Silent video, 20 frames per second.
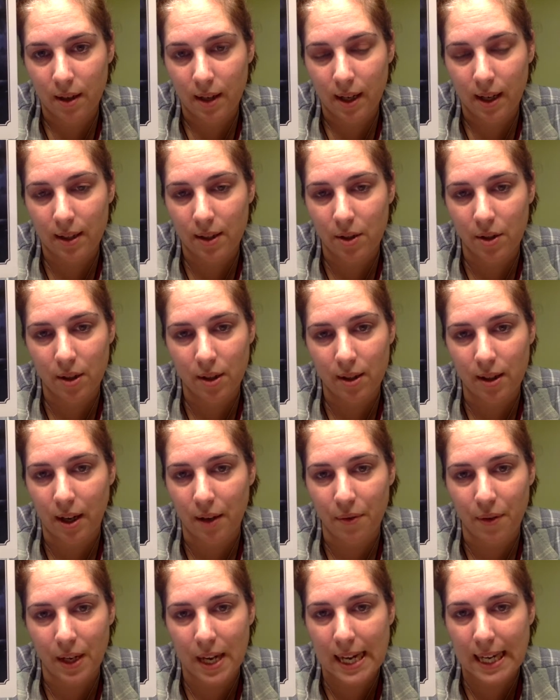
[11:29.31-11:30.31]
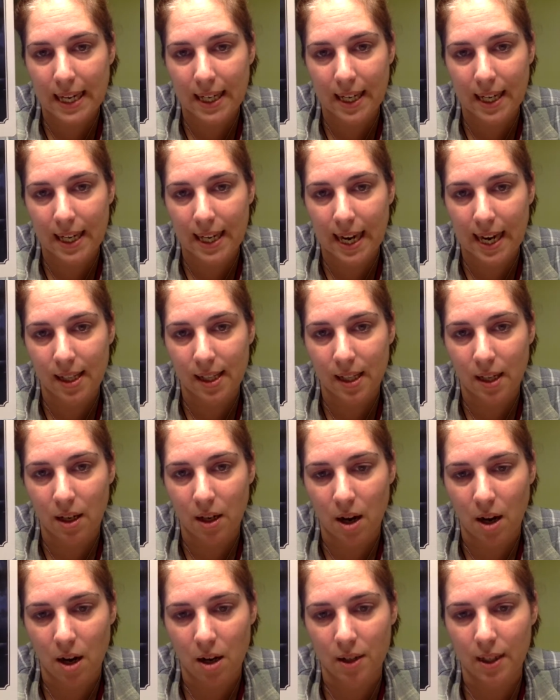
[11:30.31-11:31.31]
It's just, I feel like I could gaze at it
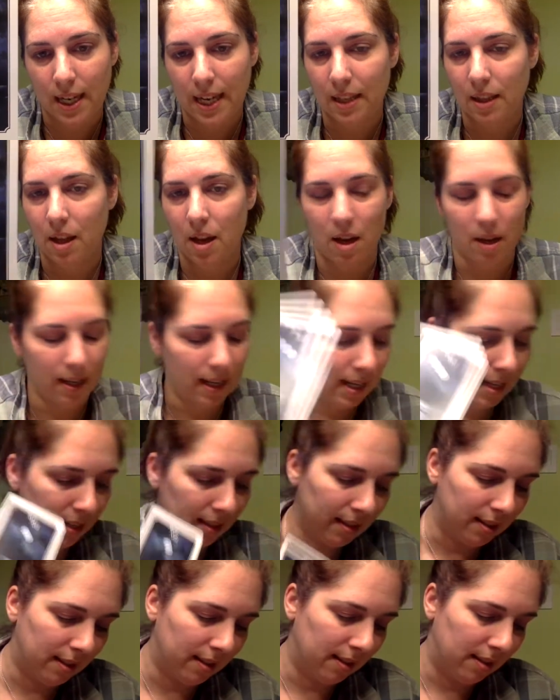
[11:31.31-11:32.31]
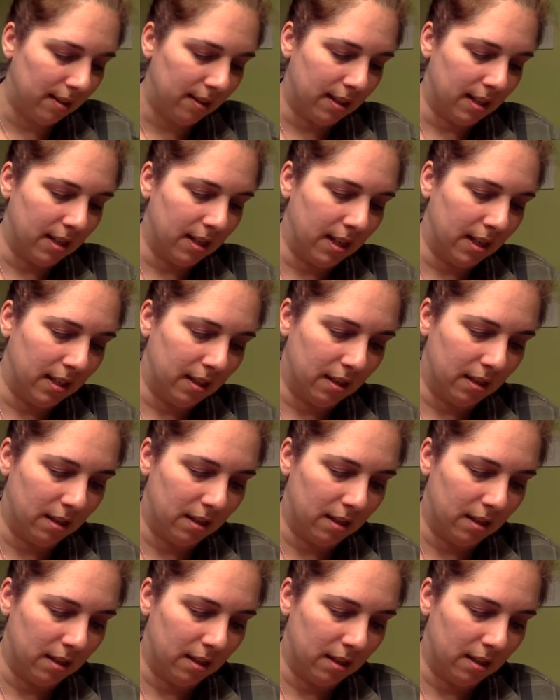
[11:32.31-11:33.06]
all day long. It is stunning.